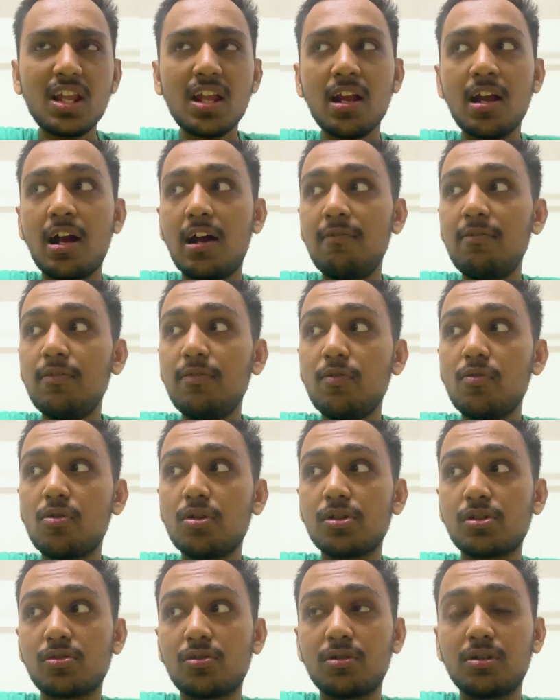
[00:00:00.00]
I will
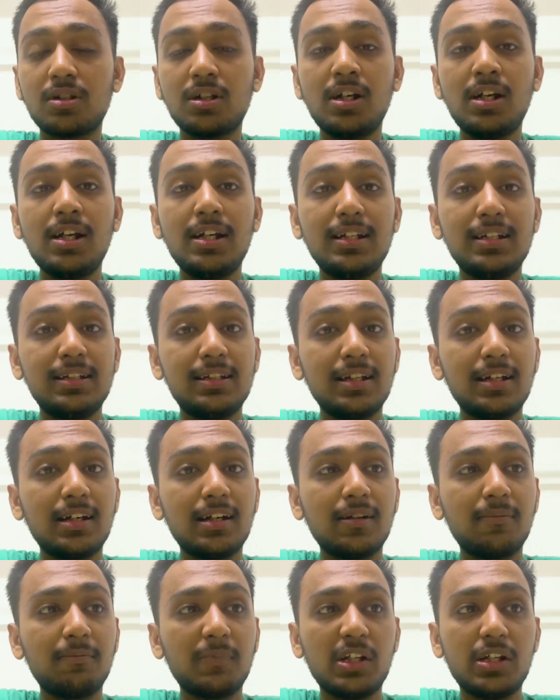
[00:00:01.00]
focus on the
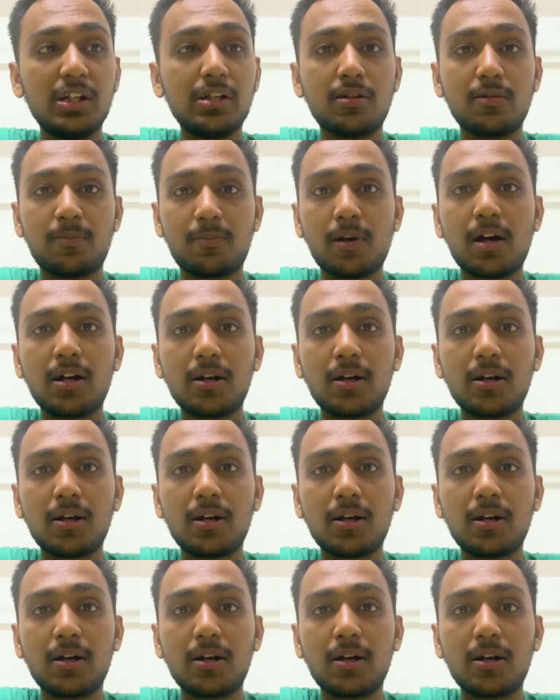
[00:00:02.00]
interior part.